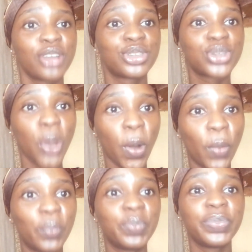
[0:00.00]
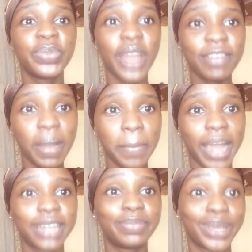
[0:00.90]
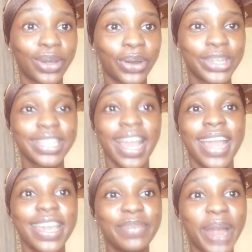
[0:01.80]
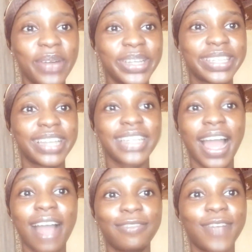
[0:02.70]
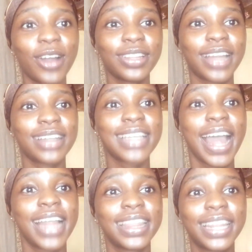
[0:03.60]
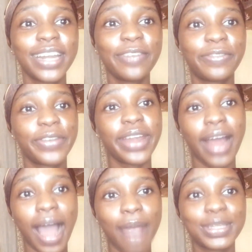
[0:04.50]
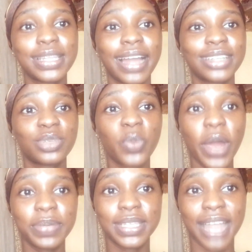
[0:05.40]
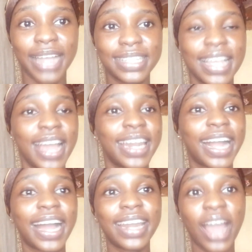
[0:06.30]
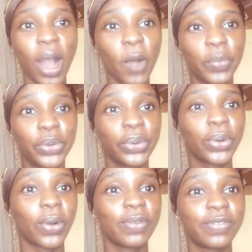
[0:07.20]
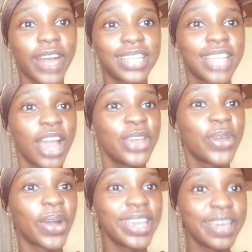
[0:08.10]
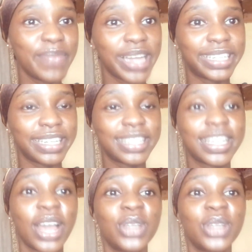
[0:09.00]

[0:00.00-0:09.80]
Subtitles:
So, never mind, because in my research, I have found that 3 free apps slash websites that can help you convert your images